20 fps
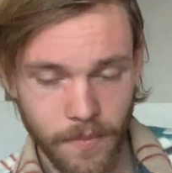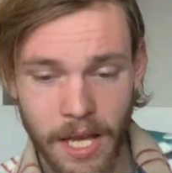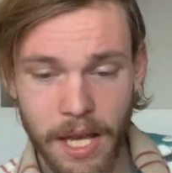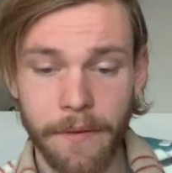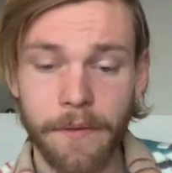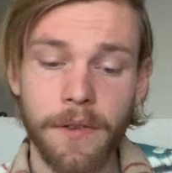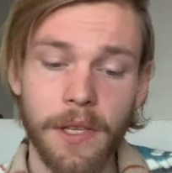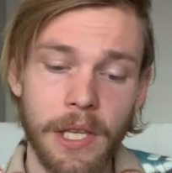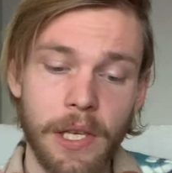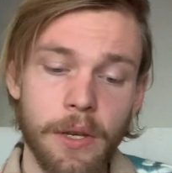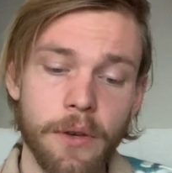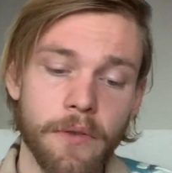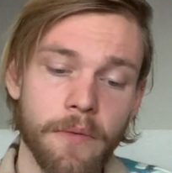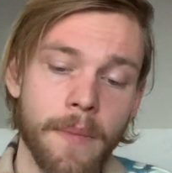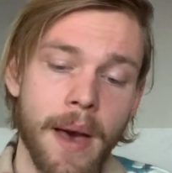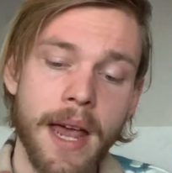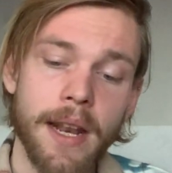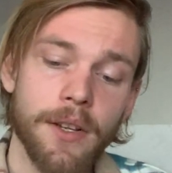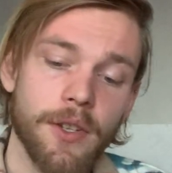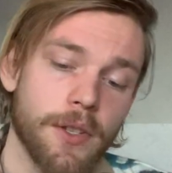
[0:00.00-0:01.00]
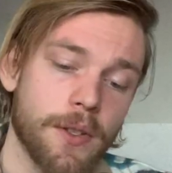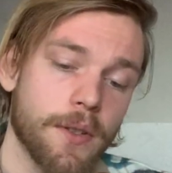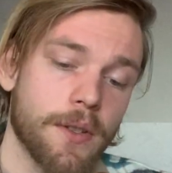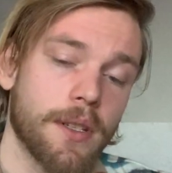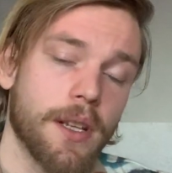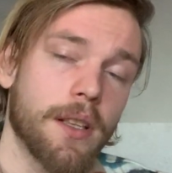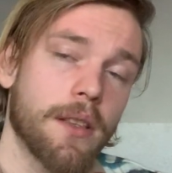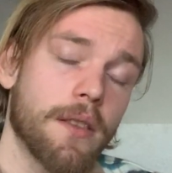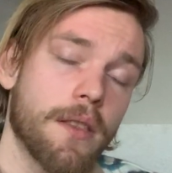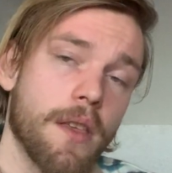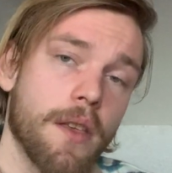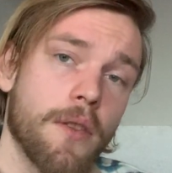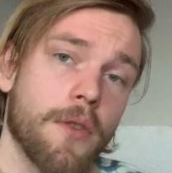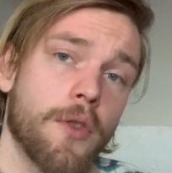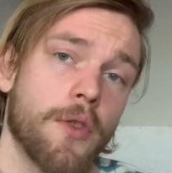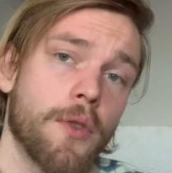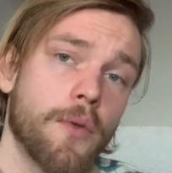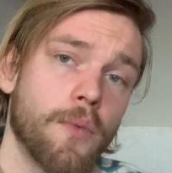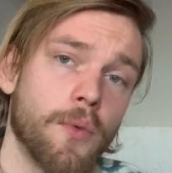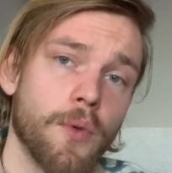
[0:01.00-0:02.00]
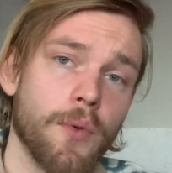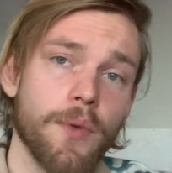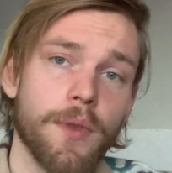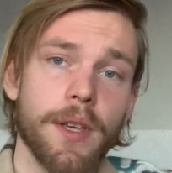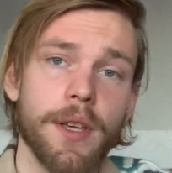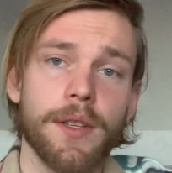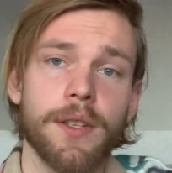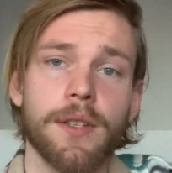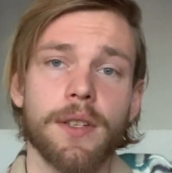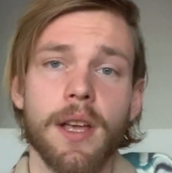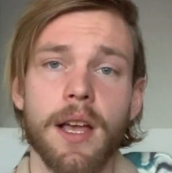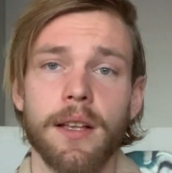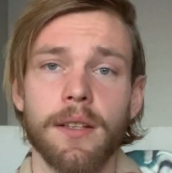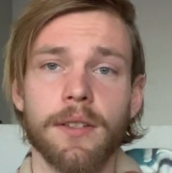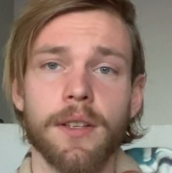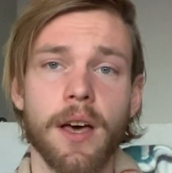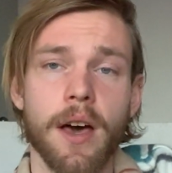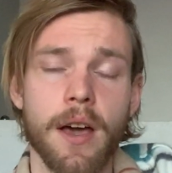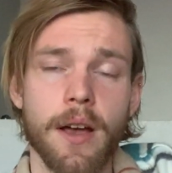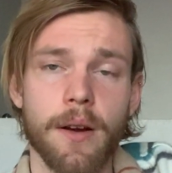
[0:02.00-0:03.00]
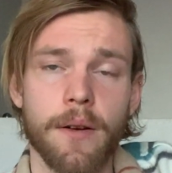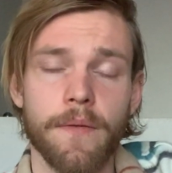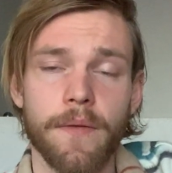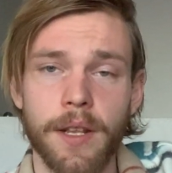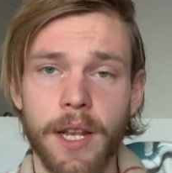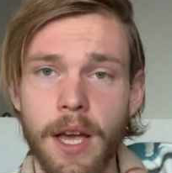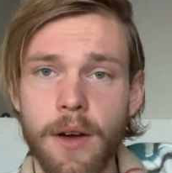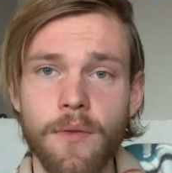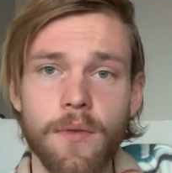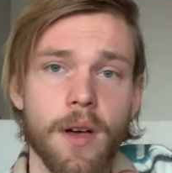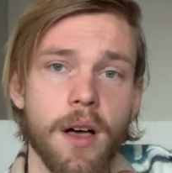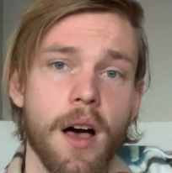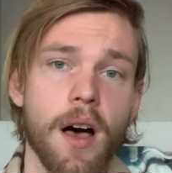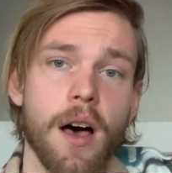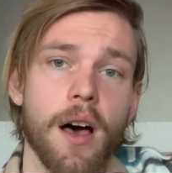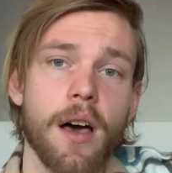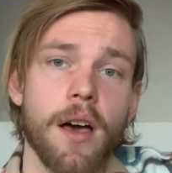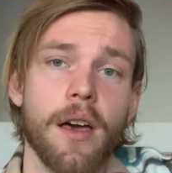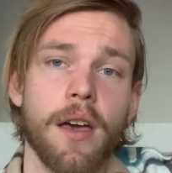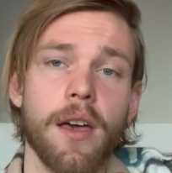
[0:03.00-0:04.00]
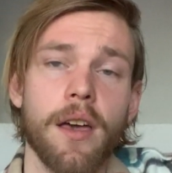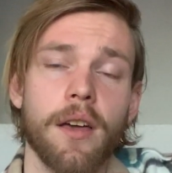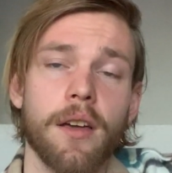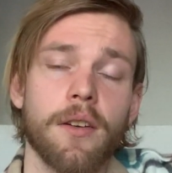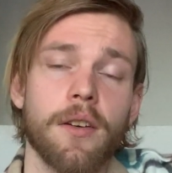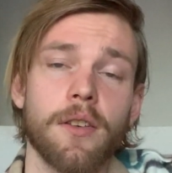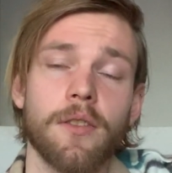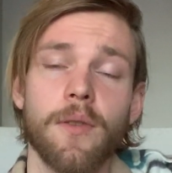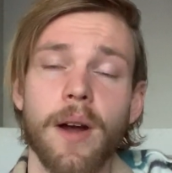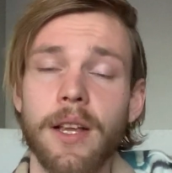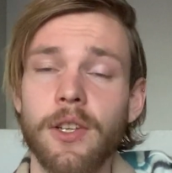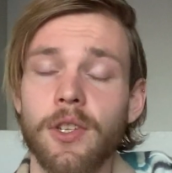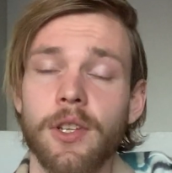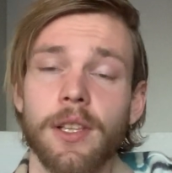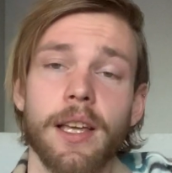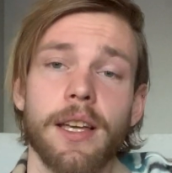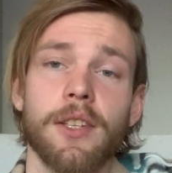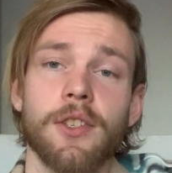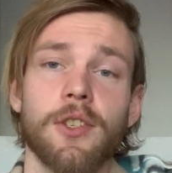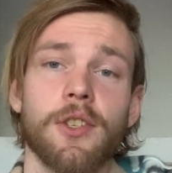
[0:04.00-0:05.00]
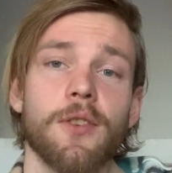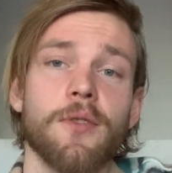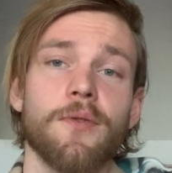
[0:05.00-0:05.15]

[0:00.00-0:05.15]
If you've managed to sit through this entire video, I congratulate